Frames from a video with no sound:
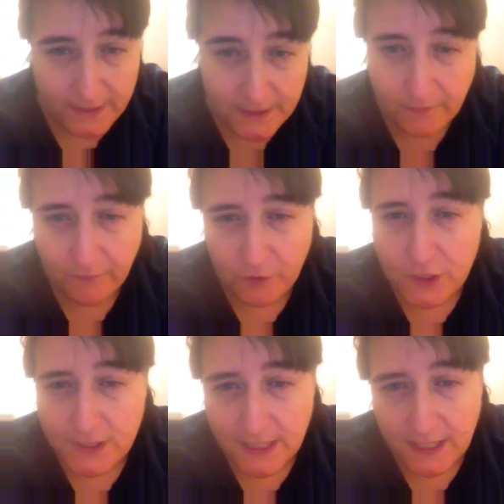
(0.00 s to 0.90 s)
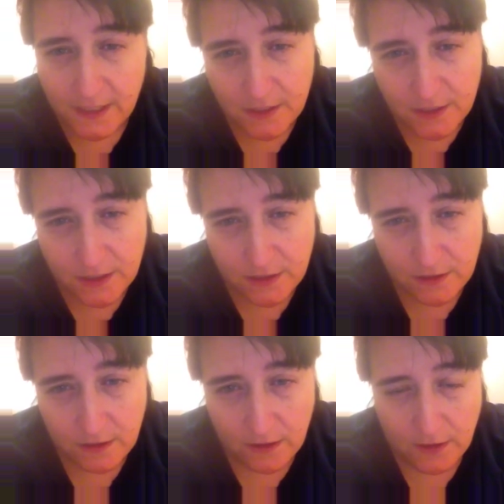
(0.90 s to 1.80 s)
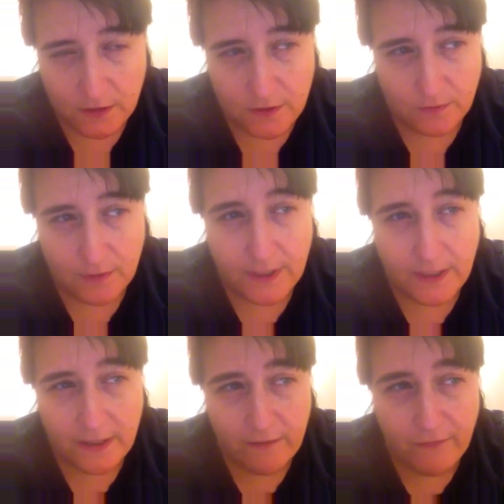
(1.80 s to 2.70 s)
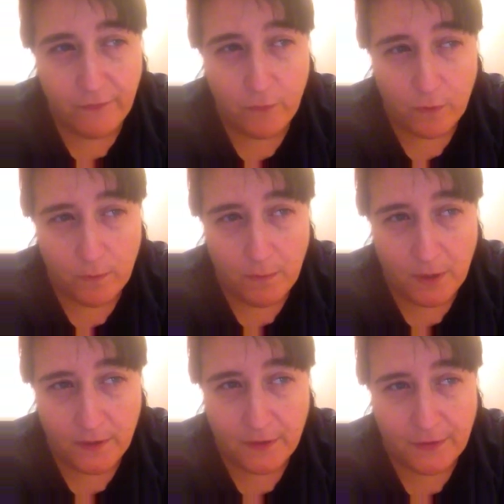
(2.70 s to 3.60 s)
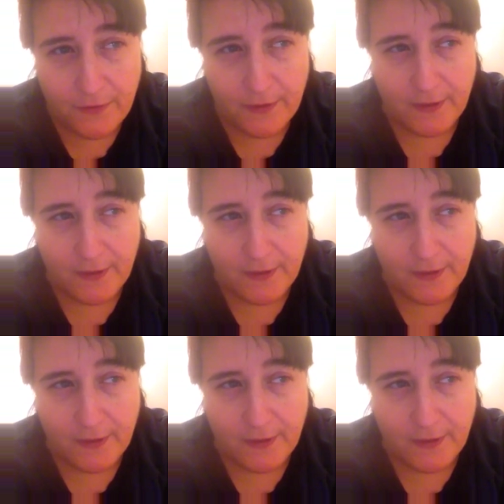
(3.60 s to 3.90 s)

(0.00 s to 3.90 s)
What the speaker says: different states during a 4-month